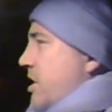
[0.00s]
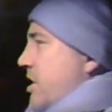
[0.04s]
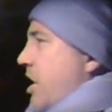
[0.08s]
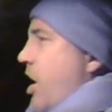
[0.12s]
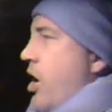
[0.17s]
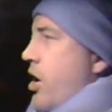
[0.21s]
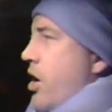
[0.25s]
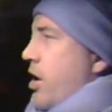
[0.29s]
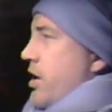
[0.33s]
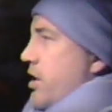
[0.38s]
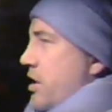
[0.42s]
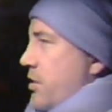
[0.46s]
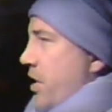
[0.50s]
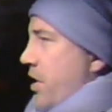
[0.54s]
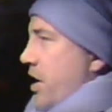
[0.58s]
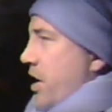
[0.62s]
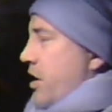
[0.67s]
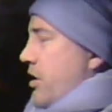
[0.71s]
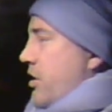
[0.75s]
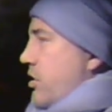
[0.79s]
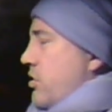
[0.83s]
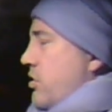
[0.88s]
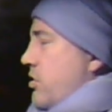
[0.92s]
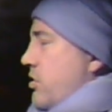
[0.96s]
tongue in the back
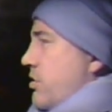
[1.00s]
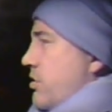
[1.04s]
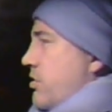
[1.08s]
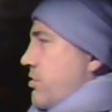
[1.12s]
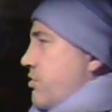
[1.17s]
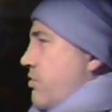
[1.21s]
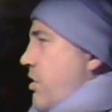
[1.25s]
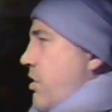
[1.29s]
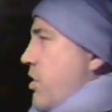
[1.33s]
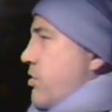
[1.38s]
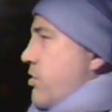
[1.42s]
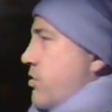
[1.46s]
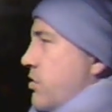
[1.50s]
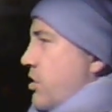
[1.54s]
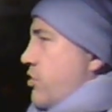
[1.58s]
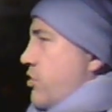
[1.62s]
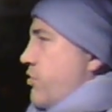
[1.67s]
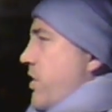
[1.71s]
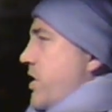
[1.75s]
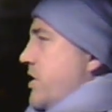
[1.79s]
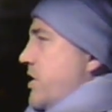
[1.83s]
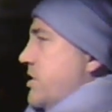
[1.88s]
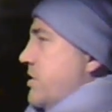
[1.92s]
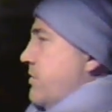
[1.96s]
of your throat
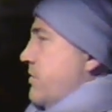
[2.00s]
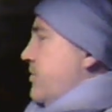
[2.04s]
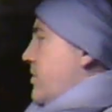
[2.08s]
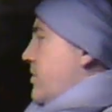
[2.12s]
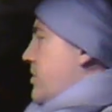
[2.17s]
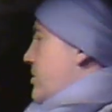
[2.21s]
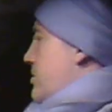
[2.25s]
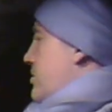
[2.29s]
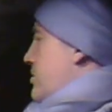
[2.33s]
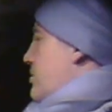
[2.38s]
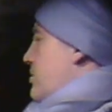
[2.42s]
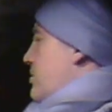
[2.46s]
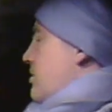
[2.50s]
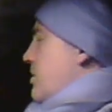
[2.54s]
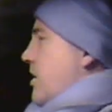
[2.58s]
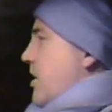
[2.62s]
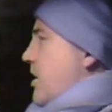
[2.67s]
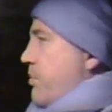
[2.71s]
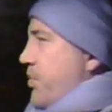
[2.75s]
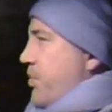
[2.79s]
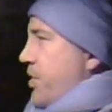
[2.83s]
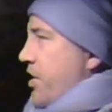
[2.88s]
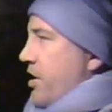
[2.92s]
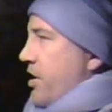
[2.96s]
aggressiveness, you know,
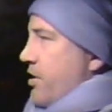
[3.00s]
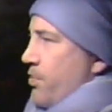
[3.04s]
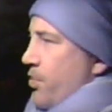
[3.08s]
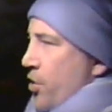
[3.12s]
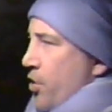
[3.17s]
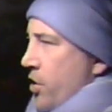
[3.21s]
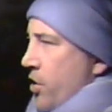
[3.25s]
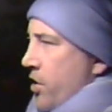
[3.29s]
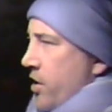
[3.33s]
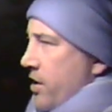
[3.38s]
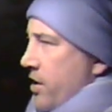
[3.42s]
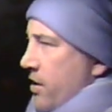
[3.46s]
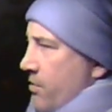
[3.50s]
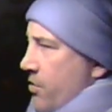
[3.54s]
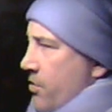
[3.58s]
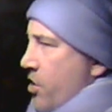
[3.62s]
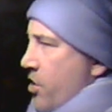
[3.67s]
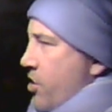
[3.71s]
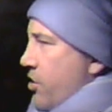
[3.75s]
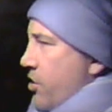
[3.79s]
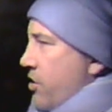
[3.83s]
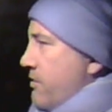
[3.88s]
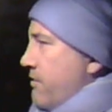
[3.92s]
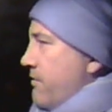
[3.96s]
like a big burly
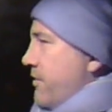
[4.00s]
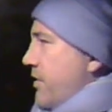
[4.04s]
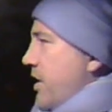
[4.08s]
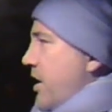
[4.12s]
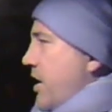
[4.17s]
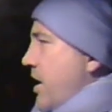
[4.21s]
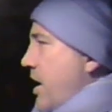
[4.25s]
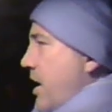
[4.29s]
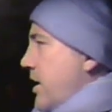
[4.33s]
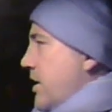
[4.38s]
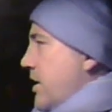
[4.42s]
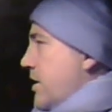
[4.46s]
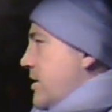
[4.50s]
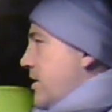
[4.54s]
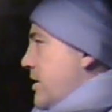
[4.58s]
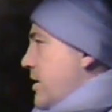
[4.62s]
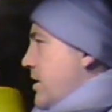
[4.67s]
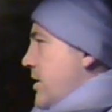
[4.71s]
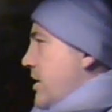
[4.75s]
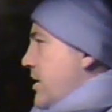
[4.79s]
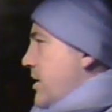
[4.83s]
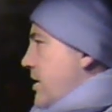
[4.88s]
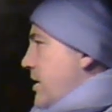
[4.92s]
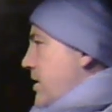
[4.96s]
American V8.
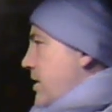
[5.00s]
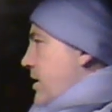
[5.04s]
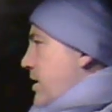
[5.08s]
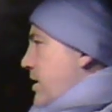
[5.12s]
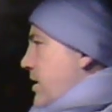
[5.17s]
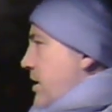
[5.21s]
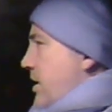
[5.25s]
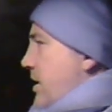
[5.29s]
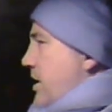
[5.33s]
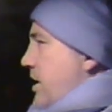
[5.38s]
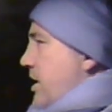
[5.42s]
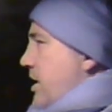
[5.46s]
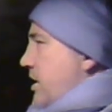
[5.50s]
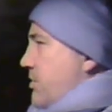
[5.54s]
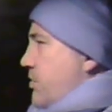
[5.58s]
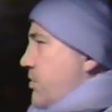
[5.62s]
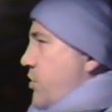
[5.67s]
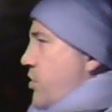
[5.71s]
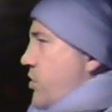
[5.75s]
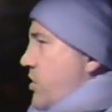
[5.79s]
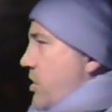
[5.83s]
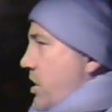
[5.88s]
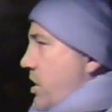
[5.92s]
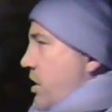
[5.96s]
It's
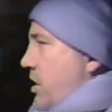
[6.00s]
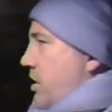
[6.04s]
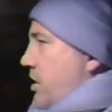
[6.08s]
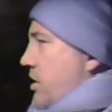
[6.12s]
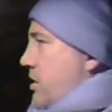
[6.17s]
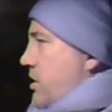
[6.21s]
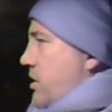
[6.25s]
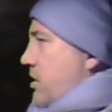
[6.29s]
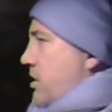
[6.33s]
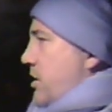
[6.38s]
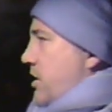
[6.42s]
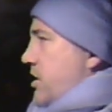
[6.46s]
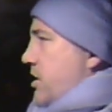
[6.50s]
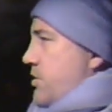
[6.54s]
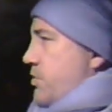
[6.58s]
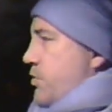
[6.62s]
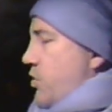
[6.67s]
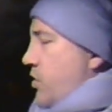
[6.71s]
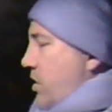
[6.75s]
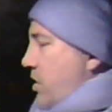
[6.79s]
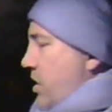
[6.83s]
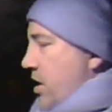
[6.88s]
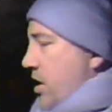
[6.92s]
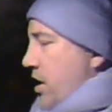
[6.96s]
more like
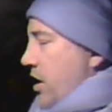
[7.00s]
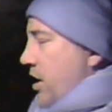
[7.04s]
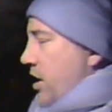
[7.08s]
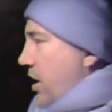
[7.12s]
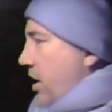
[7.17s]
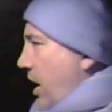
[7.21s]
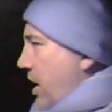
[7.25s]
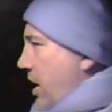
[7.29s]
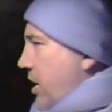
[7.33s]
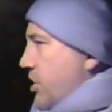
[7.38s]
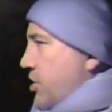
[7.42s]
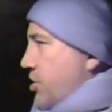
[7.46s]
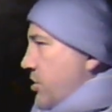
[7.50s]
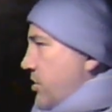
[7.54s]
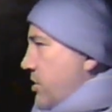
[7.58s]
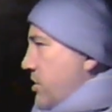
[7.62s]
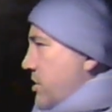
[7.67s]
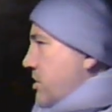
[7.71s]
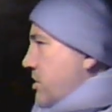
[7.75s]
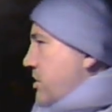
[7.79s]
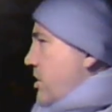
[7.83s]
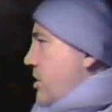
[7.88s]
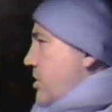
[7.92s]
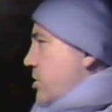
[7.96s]
Engage on
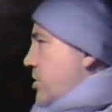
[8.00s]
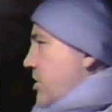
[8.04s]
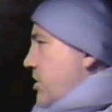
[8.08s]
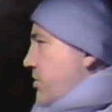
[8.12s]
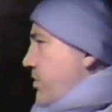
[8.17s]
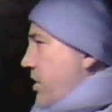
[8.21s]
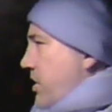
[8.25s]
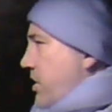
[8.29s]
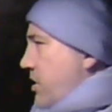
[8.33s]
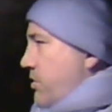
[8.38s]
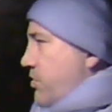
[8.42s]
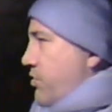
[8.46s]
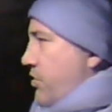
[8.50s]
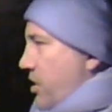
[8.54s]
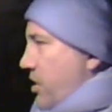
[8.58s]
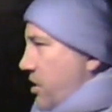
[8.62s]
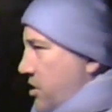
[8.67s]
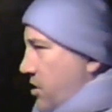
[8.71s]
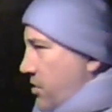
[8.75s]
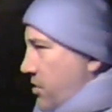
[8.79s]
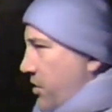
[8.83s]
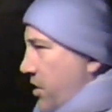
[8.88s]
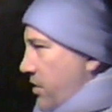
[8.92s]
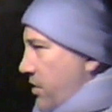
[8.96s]
the Starship
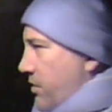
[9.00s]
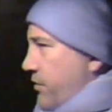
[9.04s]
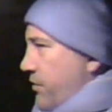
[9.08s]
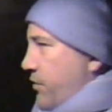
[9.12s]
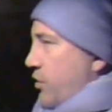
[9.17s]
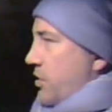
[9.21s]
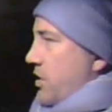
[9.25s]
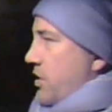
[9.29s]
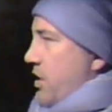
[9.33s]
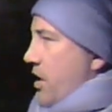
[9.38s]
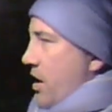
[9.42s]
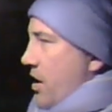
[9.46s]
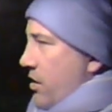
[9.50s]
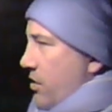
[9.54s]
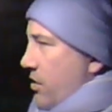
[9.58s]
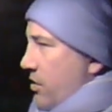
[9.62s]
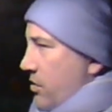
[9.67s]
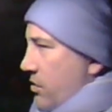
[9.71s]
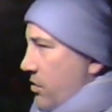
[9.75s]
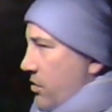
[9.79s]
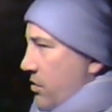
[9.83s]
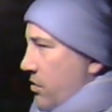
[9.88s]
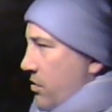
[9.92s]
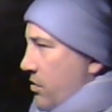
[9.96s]
Enterprise. I mean, foot down,